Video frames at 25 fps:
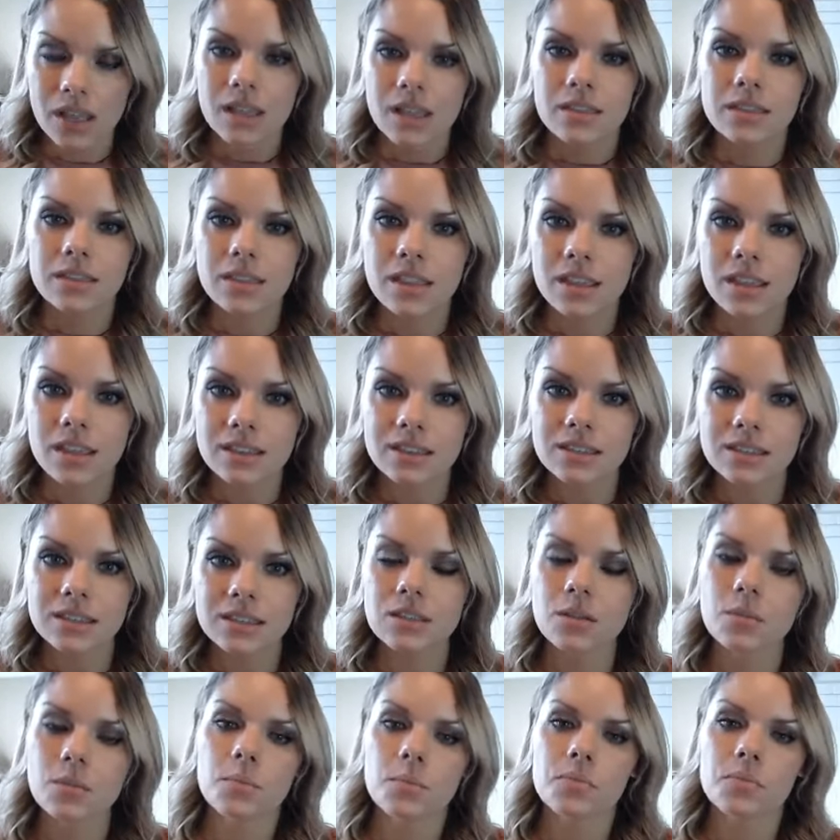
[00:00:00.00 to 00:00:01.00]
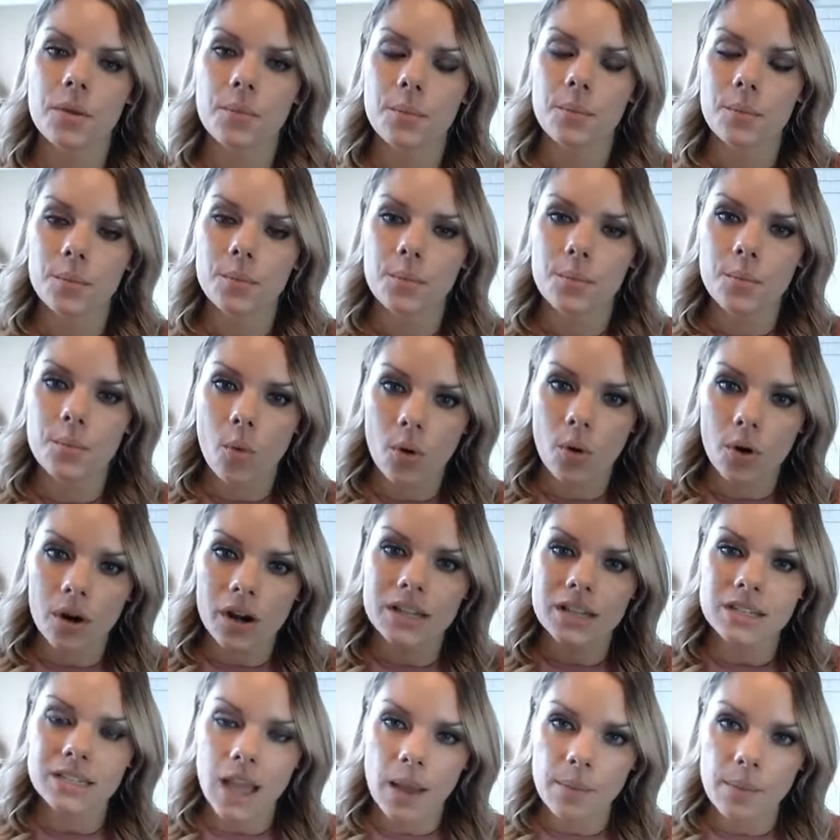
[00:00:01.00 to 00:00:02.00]
The more
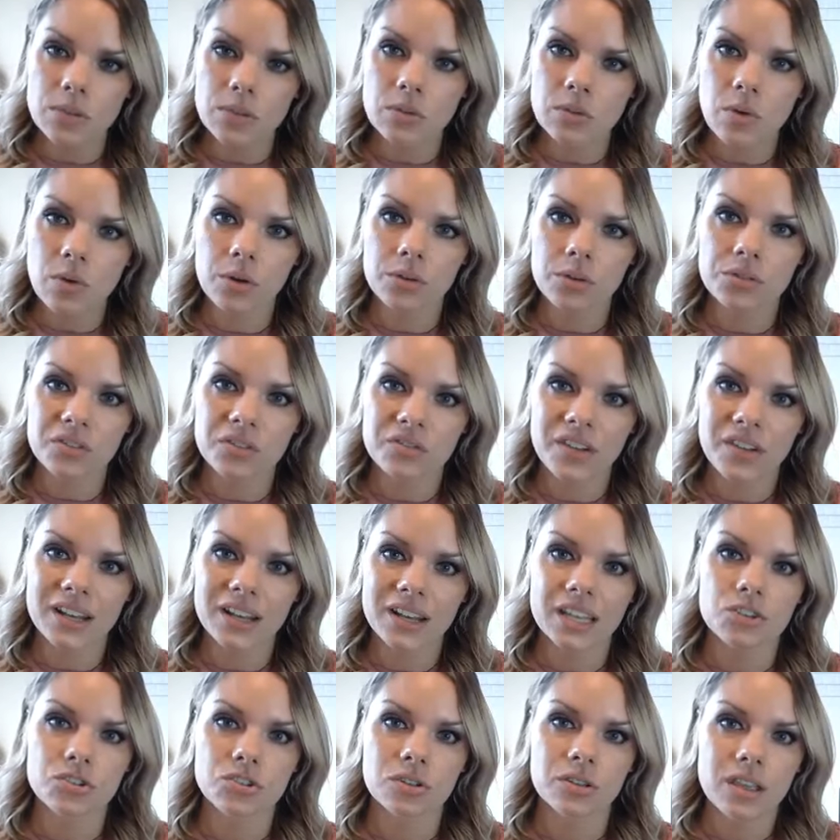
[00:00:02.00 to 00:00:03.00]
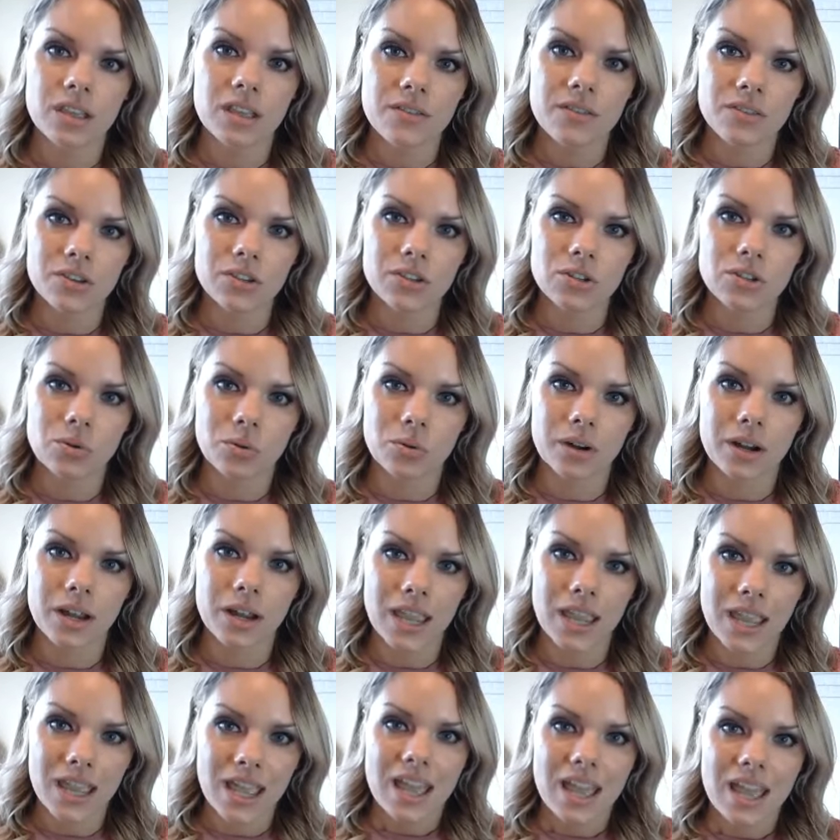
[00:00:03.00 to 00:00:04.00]
in depth you are with your financial
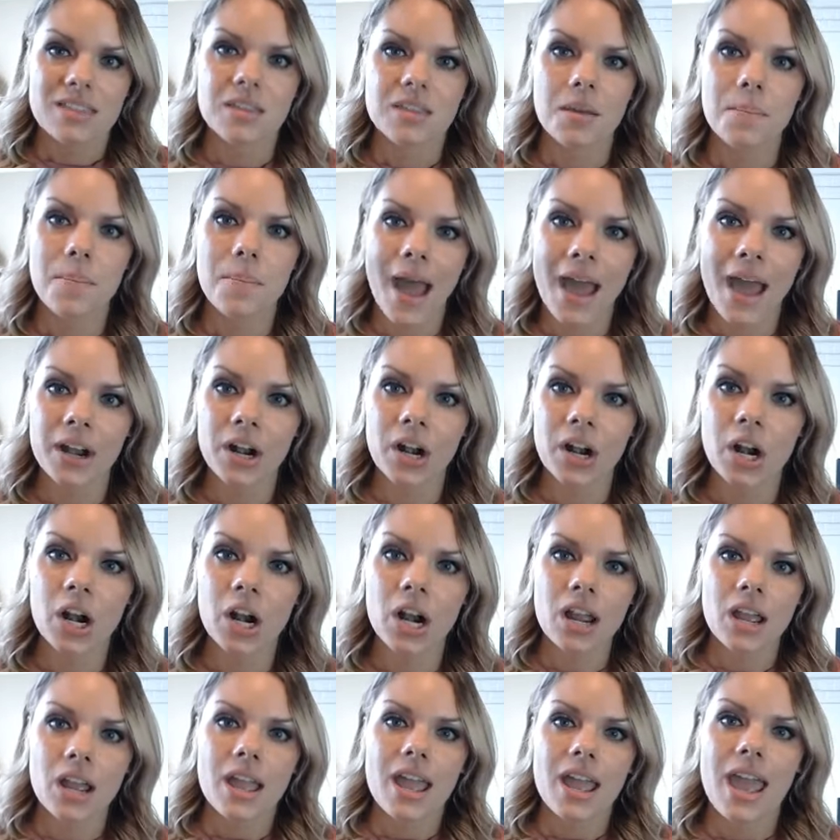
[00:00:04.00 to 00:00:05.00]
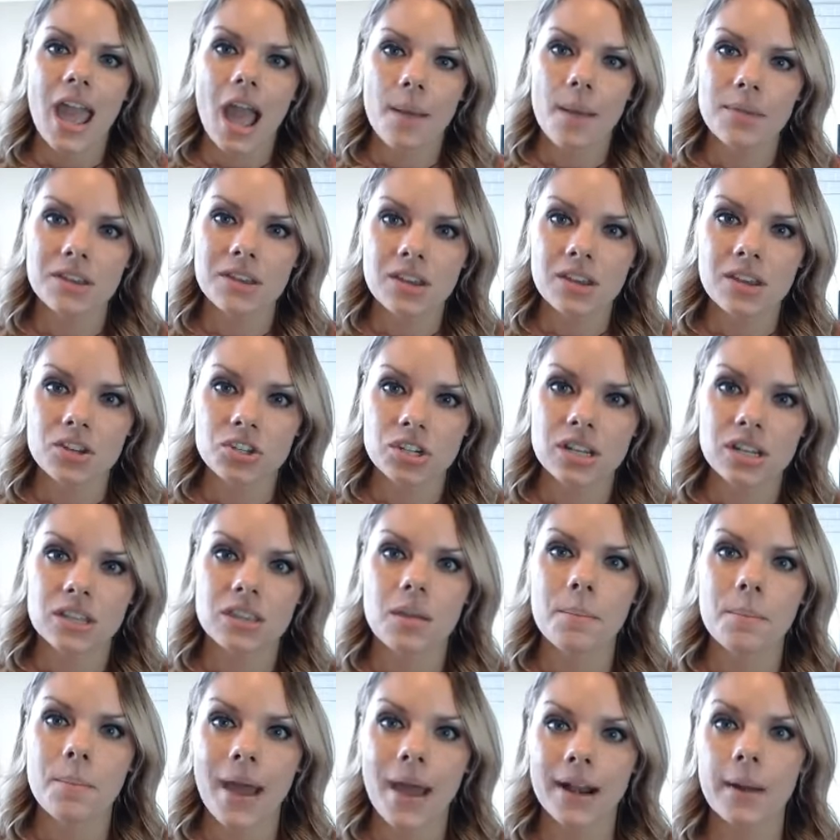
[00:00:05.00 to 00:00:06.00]
inventory, the better ammunition and
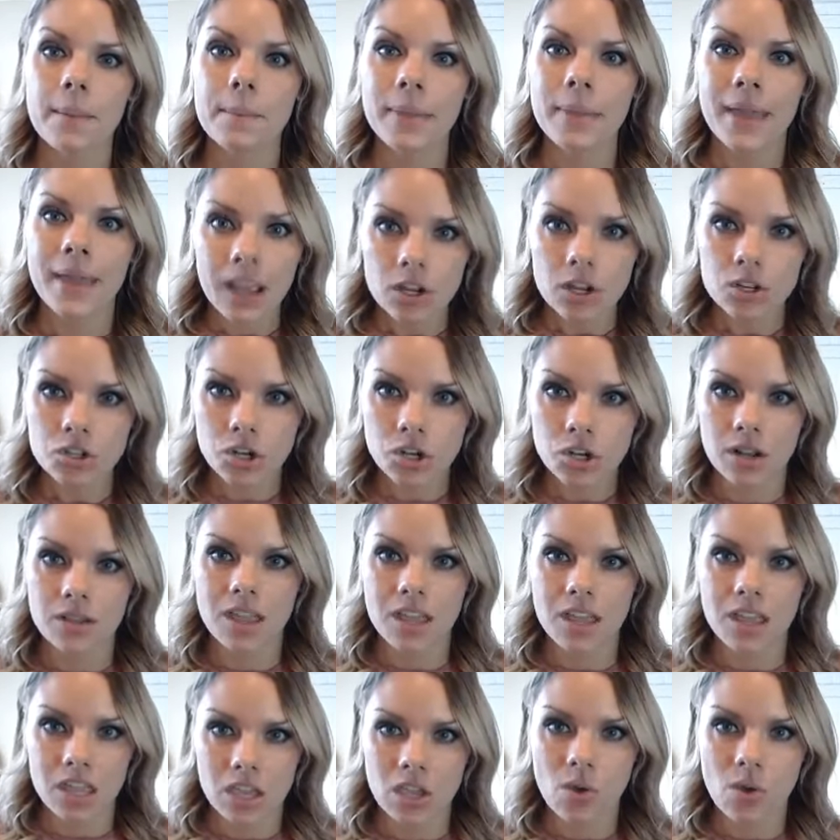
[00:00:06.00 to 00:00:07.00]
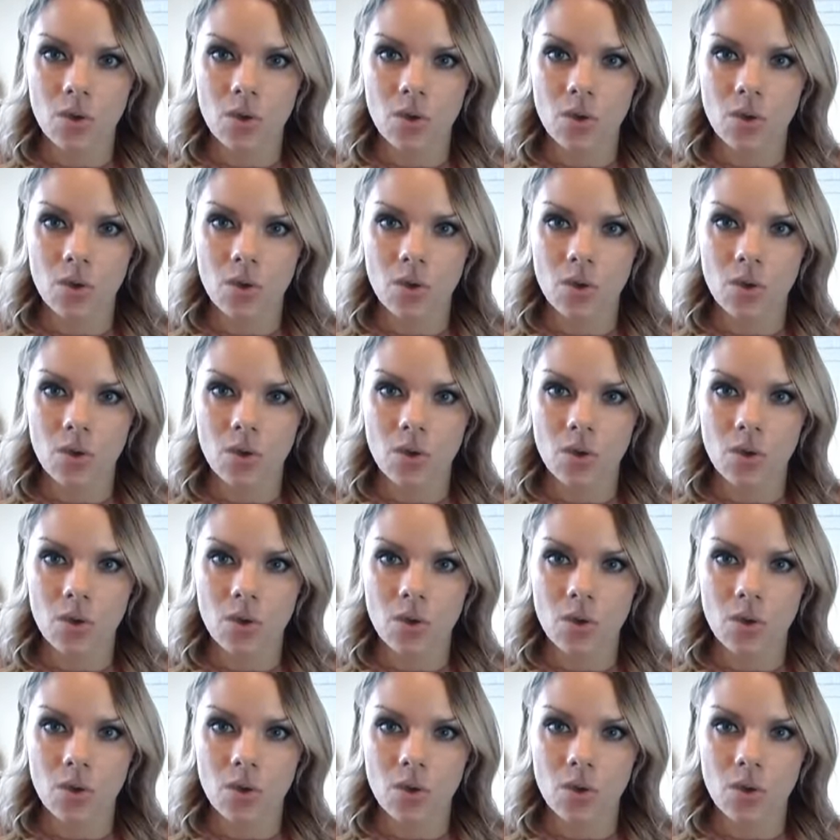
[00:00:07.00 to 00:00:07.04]
the better picture that you